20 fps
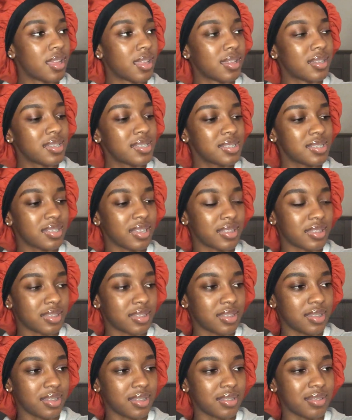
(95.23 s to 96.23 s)
this is a,
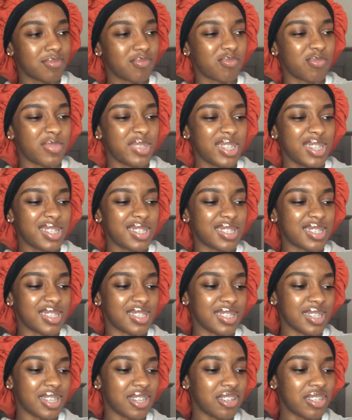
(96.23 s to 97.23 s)
what is
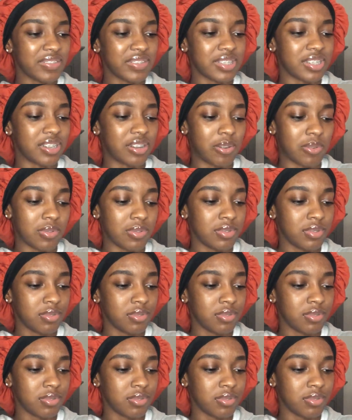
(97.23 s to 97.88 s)
this? I don't even know.